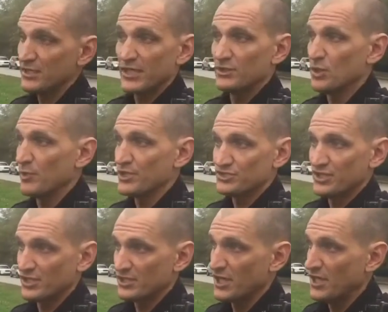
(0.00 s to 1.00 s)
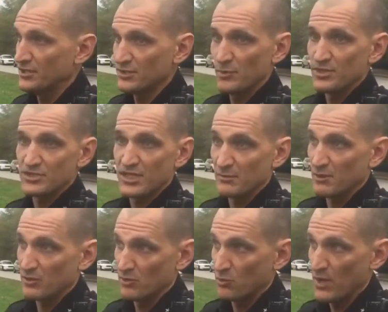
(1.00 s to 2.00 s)
Again, nobody's seen a gun, nobody's seen
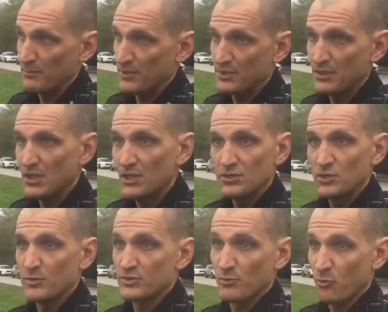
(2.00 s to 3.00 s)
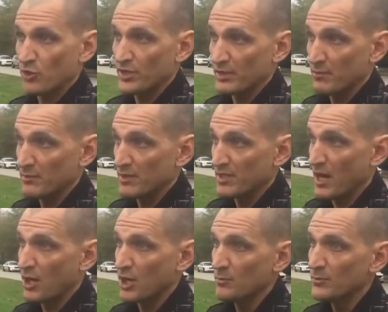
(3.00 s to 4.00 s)
anybody with a weapon, nobody's reported anybody being
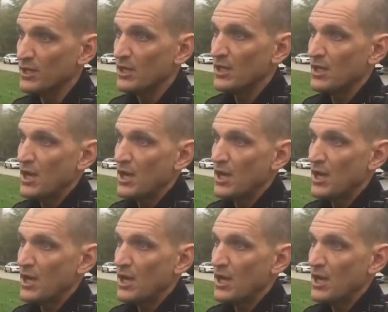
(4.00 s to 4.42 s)
harmed.